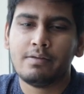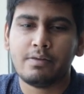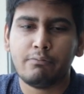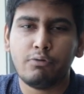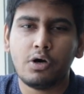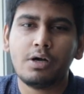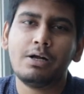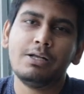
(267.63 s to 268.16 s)

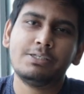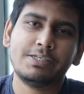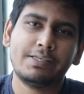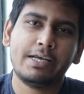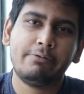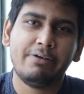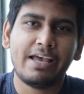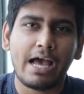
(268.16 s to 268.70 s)
The work culture
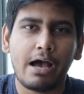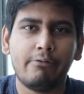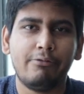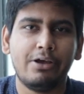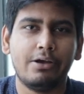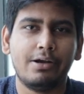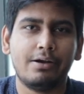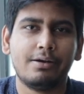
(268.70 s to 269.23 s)
that we have
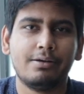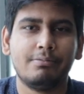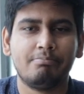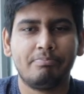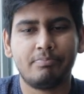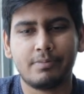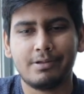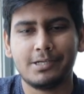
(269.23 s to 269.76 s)
here,
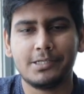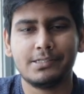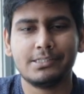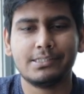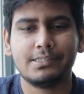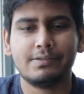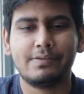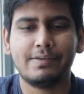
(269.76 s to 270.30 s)

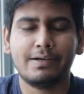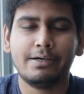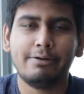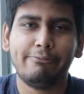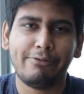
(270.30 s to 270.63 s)
the